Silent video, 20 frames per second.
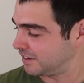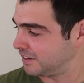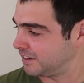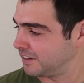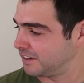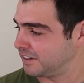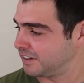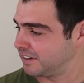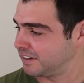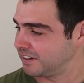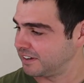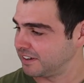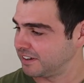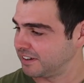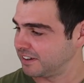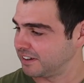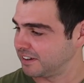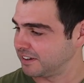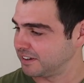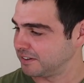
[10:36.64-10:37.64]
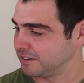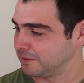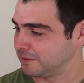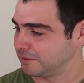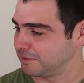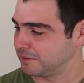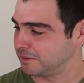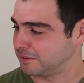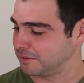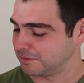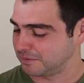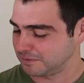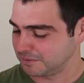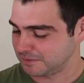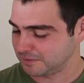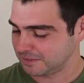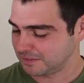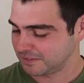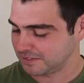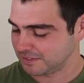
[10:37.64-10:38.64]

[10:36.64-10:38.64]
(not speaking)